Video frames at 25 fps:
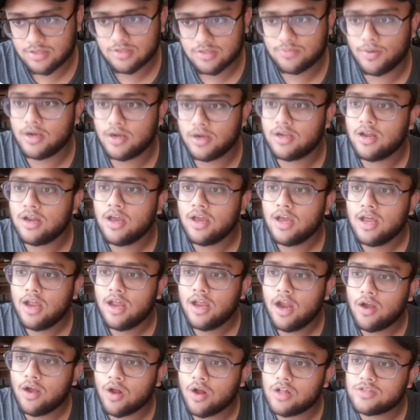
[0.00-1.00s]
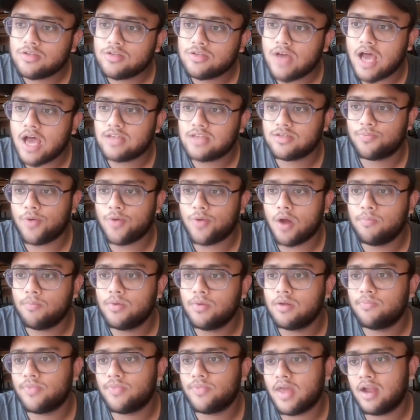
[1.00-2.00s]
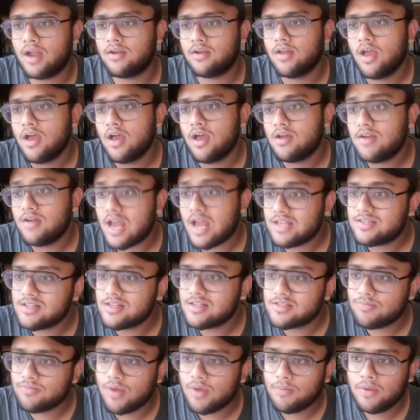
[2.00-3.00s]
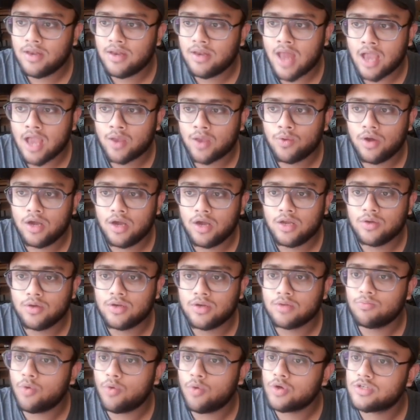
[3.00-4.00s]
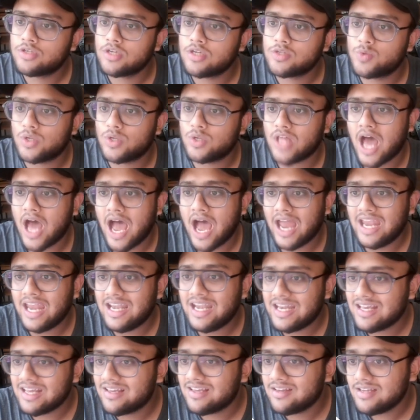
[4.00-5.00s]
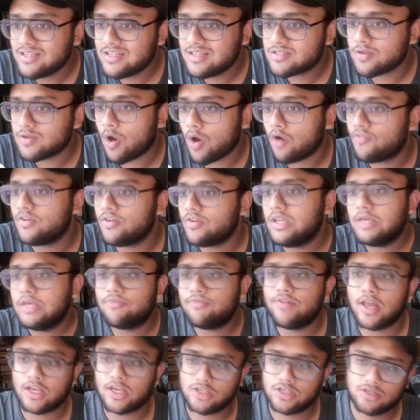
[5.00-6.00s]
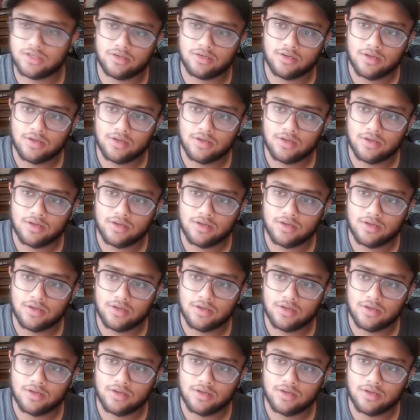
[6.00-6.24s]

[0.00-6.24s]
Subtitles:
But it also has a problem that results may be inaccurate during motions with high degrees of knee flexion.